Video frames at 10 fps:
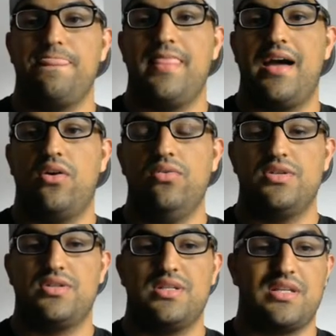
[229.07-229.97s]
now,
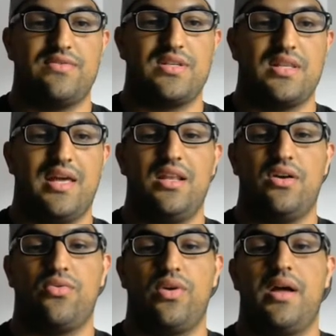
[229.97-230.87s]
since I've said that,
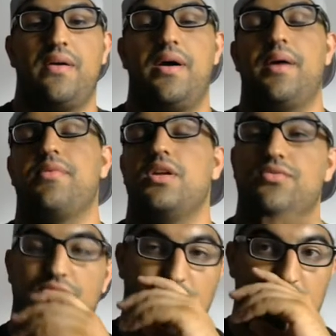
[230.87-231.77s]
I'm going
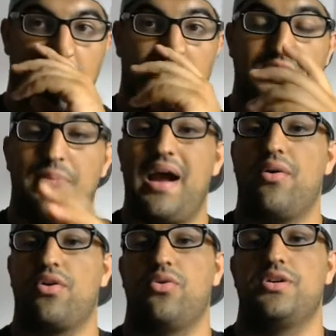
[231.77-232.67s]
to discuss
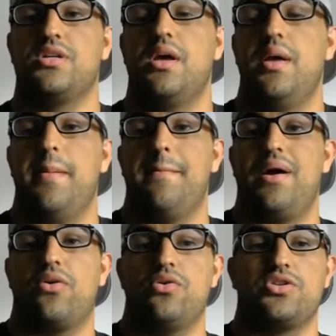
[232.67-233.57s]
power cores.
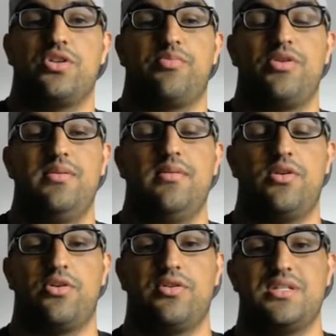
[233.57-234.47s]
Power cores are the premium
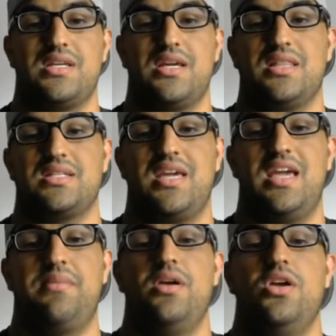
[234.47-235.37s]
currency in this
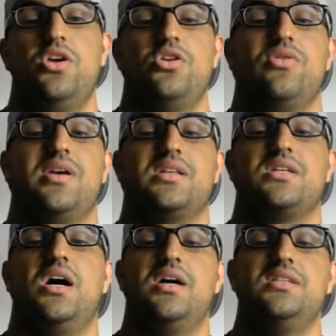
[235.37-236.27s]
game. You get
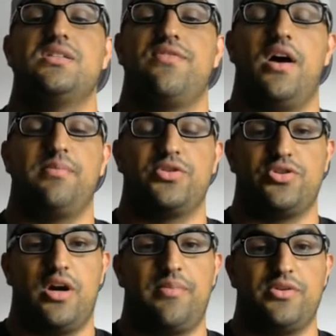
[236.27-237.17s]
tons of
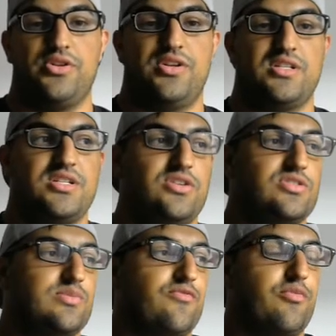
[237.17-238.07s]
opportunities to use
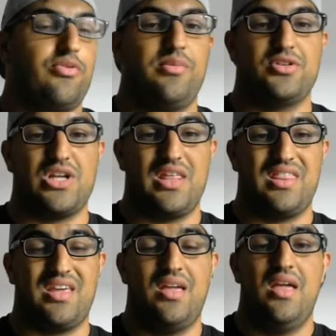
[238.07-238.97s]
them for pretty much
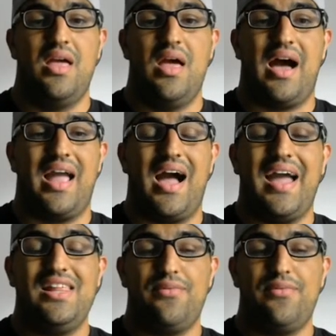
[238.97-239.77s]
anything. I highly